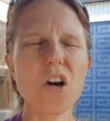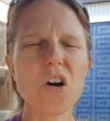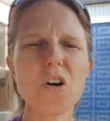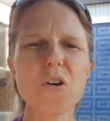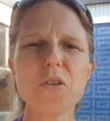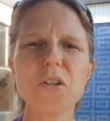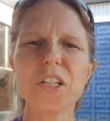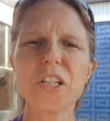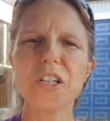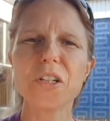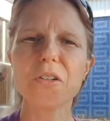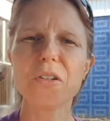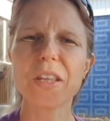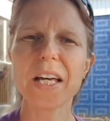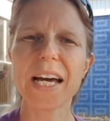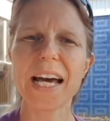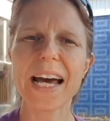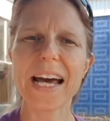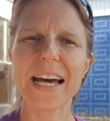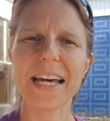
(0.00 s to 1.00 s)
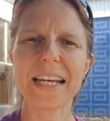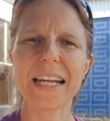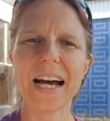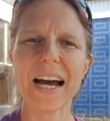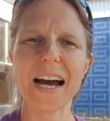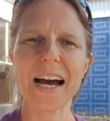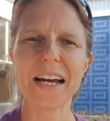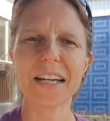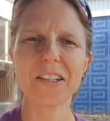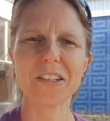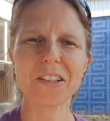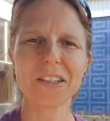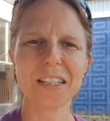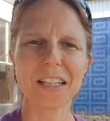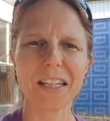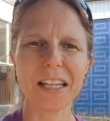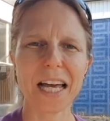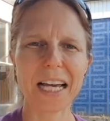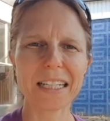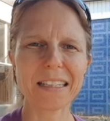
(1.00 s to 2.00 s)
Who knew that I could
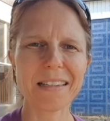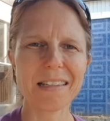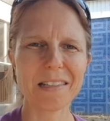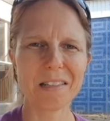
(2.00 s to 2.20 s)
collect